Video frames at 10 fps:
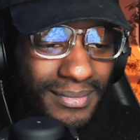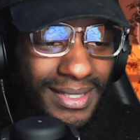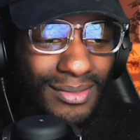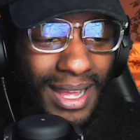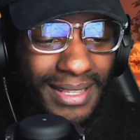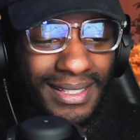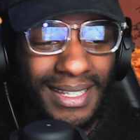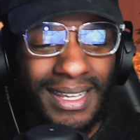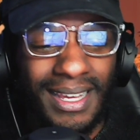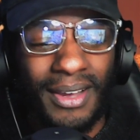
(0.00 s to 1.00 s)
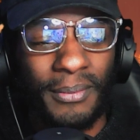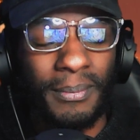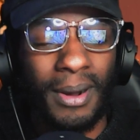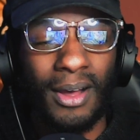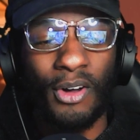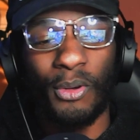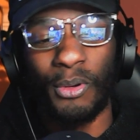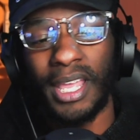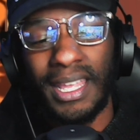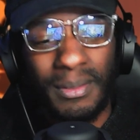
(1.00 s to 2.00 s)
he got... Bro,
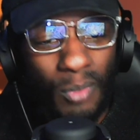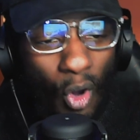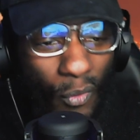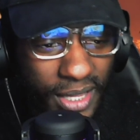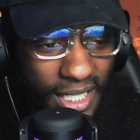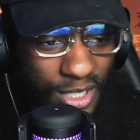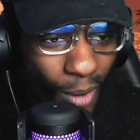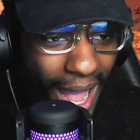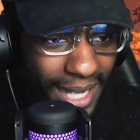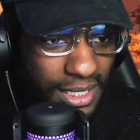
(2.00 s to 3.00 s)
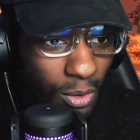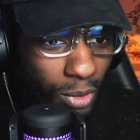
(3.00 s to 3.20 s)
can he move with this wax?